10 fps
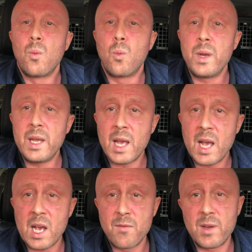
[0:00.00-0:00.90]
We
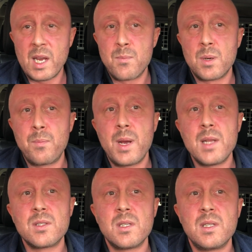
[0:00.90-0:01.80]
have a
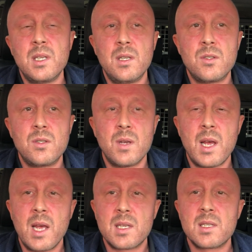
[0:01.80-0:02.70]
propensity to
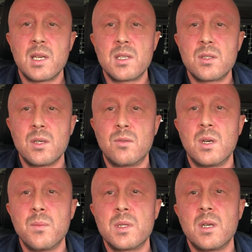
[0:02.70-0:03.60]
excess
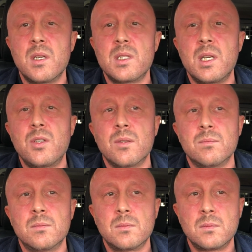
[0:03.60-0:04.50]
aromatization.
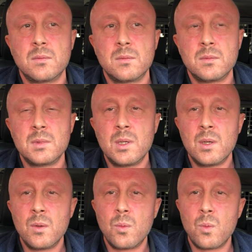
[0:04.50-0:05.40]

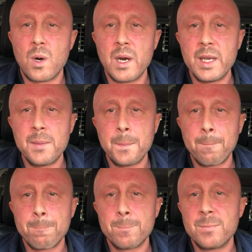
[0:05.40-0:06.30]
Why?
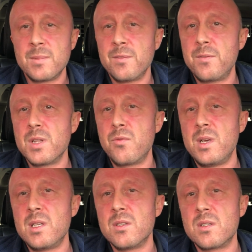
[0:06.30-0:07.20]
For the
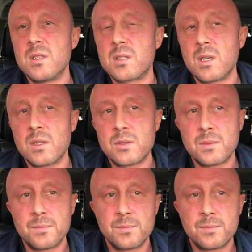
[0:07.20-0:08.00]
reasons discussed.